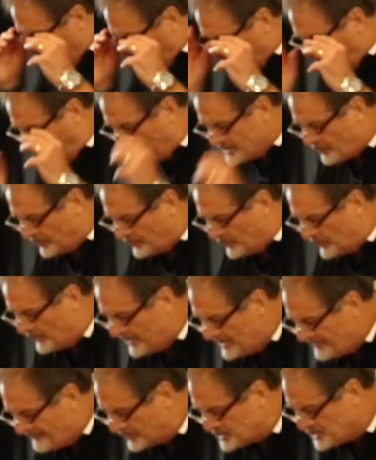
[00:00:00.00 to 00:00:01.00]
guys, when we
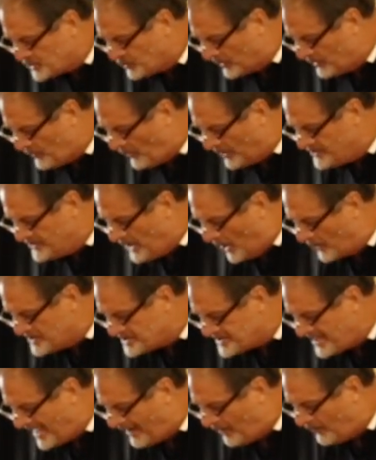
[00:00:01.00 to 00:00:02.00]
read verse 21,
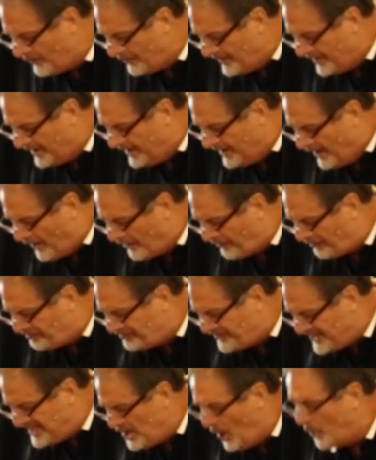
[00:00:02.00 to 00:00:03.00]
notice how
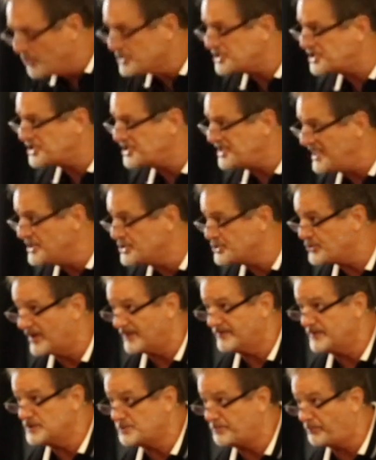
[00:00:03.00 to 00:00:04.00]

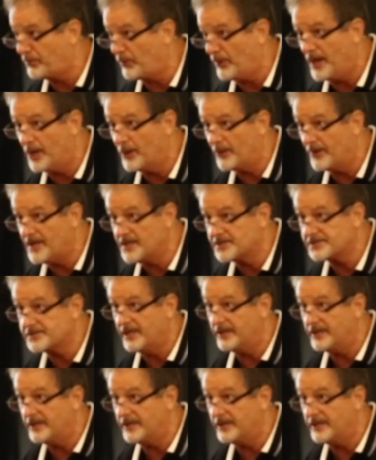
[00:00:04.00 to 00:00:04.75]
theocentric this prayer is.